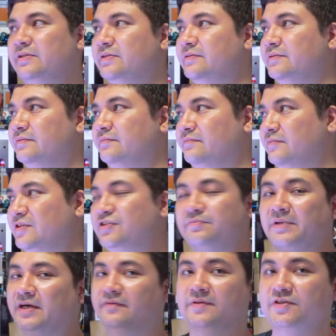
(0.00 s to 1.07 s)
and once you
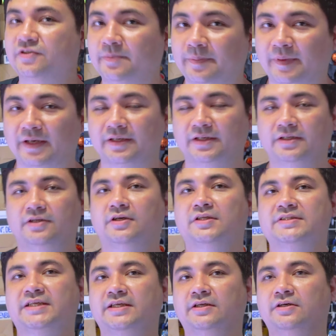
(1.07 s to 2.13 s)
buy it from the supermarket, you
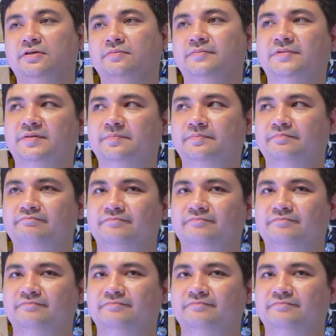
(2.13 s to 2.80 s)
gotta take it home,